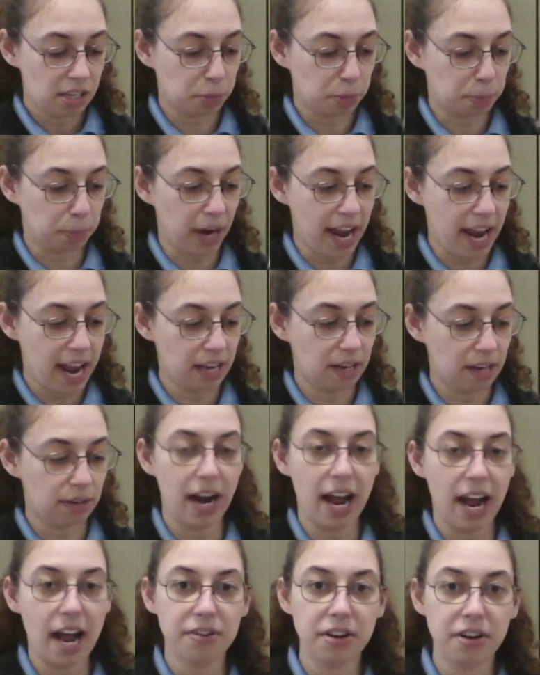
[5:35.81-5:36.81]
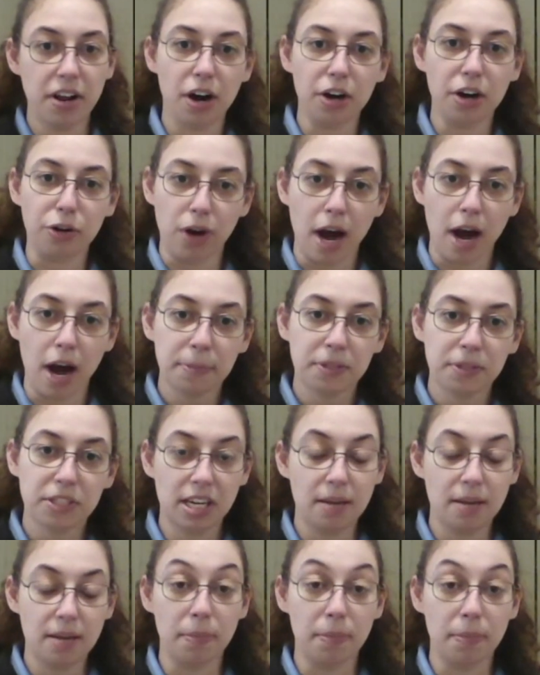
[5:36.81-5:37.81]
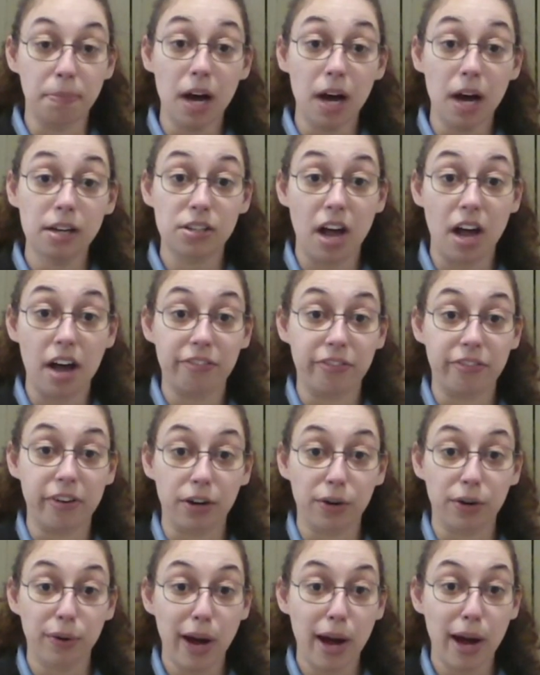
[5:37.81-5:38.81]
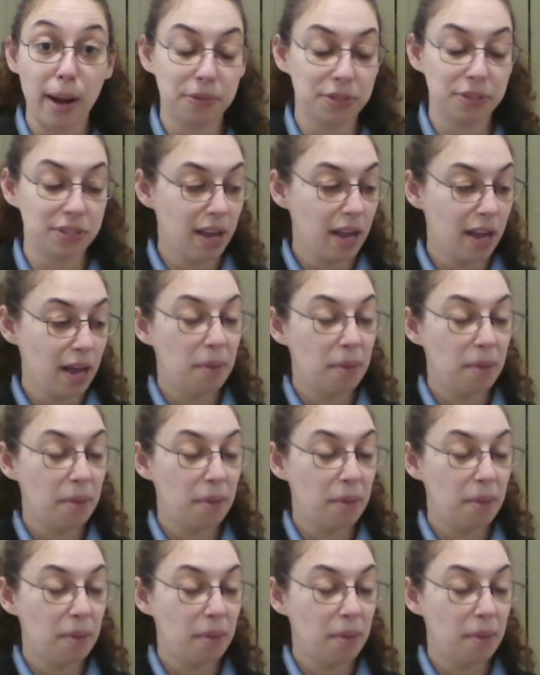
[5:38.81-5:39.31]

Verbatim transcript: spraying it around on our crops to keep the bugs off of our crops,